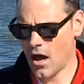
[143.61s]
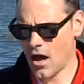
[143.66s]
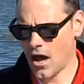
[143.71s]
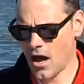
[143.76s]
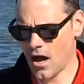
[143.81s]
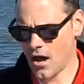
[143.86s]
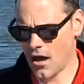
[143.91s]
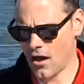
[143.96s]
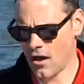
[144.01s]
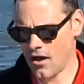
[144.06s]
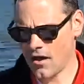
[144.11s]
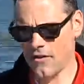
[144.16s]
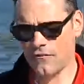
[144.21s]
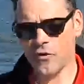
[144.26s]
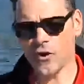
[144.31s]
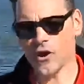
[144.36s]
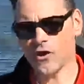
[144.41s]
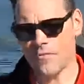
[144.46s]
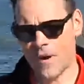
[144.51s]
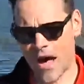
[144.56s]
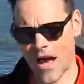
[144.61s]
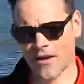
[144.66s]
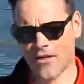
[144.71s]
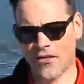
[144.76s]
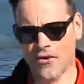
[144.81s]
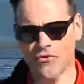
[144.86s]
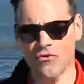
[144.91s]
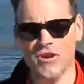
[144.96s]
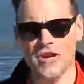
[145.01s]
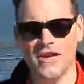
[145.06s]
If we go back
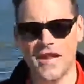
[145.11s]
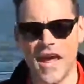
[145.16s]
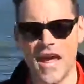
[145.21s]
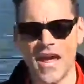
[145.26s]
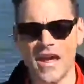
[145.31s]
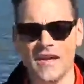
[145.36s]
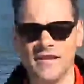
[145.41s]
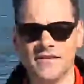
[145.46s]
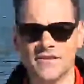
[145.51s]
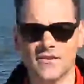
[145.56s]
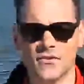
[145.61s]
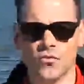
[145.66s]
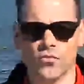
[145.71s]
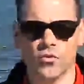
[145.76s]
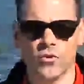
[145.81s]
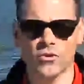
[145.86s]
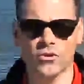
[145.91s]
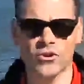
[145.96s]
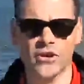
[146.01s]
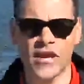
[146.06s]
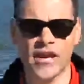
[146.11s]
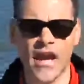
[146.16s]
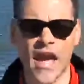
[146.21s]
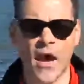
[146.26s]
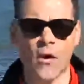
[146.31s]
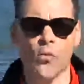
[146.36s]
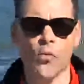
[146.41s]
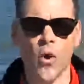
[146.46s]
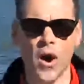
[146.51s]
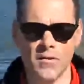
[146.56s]
30 days, we're looking
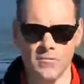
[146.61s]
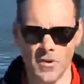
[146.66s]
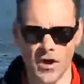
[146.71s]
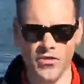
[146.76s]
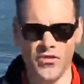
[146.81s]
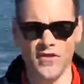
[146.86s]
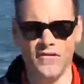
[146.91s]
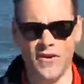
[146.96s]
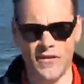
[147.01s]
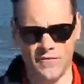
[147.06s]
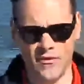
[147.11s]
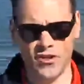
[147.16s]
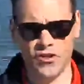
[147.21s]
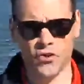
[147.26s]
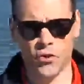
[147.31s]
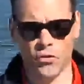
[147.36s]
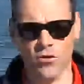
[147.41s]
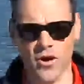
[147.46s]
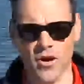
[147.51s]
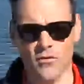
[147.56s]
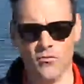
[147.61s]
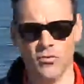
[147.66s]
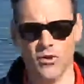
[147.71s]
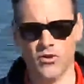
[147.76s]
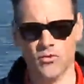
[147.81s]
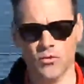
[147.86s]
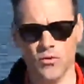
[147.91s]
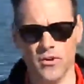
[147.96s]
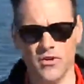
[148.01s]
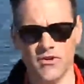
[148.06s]
at 1 month of inventory,
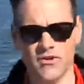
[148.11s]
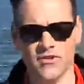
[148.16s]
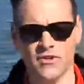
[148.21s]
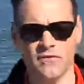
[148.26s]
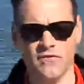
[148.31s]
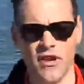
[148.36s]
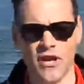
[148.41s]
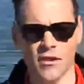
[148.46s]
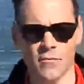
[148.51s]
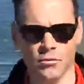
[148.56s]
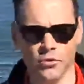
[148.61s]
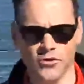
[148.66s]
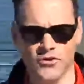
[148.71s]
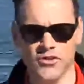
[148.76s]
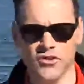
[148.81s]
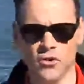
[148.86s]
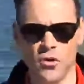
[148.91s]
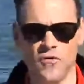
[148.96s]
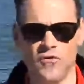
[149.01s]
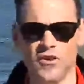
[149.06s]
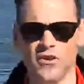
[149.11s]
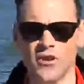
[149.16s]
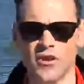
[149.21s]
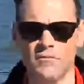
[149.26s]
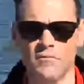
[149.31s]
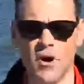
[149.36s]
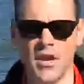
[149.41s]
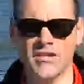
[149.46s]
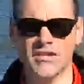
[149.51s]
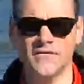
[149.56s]
which was available in Stouffville.
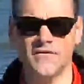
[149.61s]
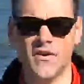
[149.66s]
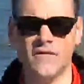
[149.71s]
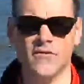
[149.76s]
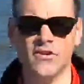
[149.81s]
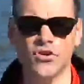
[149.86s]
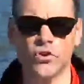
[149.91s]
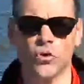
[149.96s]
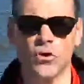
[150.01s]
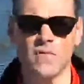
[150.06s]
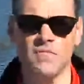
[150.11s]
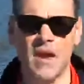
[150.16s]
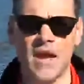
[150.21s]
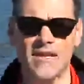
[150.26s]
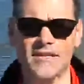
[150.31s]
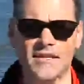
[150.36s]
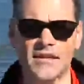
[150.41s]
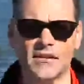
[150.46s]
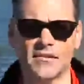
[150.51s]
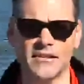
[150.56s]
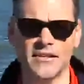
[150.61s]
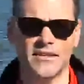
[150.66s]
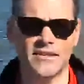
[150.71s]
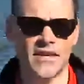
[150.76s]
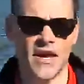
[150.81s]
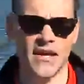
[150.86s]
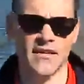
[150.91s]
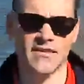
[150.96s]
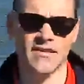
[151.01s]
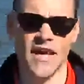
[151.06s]
And months of inventory basically
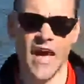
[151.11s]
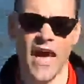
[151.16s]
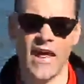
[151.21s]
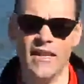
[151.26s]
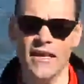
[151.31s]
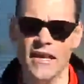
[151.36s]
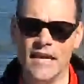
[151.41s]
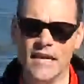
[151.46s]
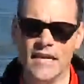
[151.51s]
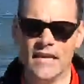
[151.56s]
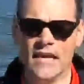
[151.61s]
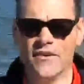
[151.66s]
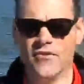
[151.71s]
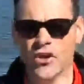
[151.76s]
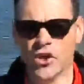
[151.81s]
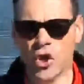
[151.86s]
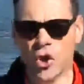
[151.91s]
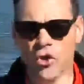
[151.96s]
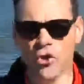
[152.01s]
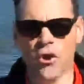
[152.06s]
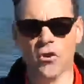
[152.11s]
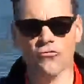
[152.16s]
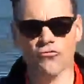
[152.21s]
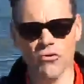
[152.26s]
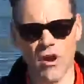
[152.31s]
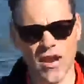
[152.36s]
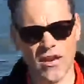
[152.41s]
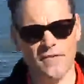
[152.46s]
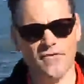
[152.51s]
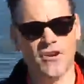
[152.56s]
says that in the current
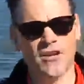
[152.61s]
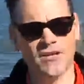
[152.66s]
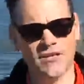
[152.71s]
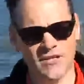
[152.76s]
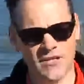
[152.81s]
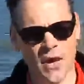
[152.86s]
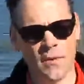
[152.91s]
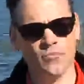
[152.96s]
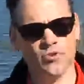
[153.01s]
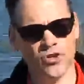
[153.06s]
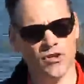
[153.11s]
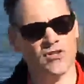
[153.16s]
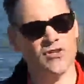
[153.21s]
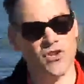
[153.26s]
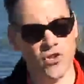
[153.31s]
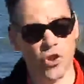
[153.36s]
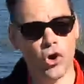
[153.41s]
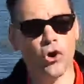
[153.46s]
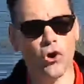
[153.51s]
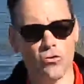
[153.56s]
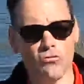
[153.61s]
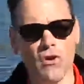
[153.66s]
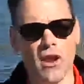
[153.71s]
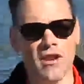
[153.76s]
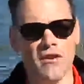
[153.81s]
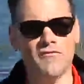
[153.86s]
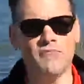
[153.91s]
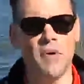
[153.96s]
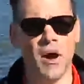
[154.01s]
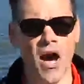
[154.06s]
rate of consumption, so the current
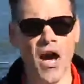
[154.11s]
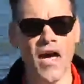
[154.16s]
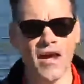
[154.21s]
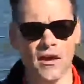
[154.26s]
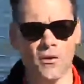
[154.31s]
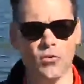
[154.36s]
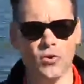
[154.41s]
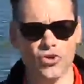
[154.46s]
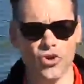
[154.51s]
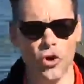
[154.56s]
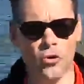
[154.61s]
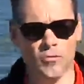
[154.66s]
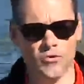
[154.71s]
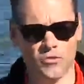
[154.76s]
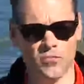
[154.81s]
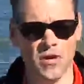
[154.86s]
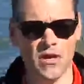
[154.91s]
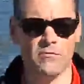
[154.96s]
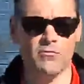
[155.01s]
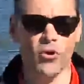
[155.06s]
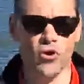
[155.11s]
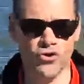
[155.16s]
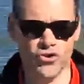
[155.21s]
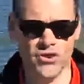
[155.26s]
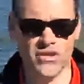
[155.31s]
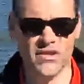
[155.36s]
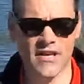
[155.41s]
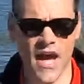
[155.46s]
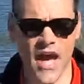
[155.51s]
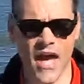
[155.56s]
rate of buying at which homes are being
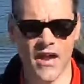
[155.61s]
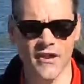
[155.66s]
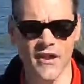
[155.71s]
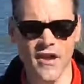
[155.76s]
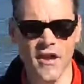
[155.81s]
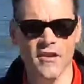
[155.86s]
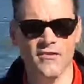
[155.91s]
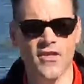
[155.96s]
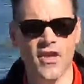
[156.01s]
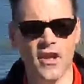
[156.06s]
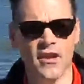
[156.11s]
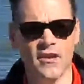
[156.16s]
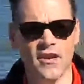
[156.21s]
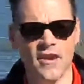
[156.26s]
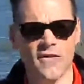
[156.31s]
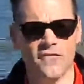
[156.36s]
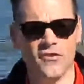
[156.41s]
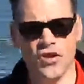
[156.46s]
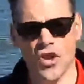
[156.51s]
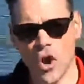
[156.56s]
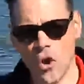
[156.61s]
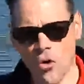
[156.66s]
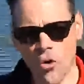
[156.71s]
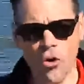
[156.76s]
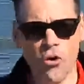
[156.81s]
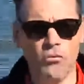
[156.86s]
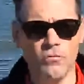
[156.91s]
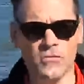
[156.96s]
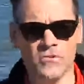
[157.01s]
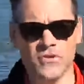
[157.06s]
purchased at, that if no
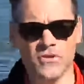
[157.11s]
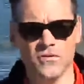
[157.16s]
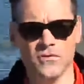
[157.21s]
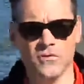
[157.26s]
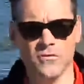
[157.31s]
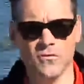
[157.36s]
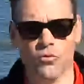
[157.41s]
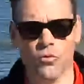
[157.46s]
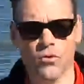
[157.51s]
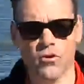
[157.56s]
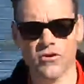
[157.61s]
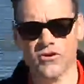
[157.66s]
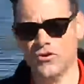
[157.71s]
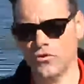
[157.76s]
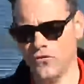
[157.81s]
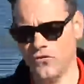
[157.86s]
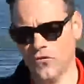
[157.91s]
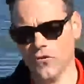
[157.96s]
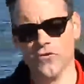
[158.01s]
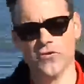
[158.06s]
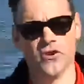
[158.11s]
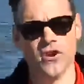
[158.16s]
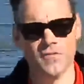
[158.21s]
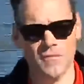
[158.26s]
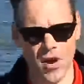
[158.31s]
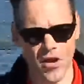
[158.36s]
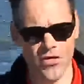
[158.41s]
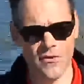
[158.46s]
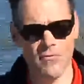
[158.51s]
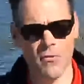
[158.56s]
homes were to further
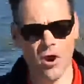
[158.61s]
come on the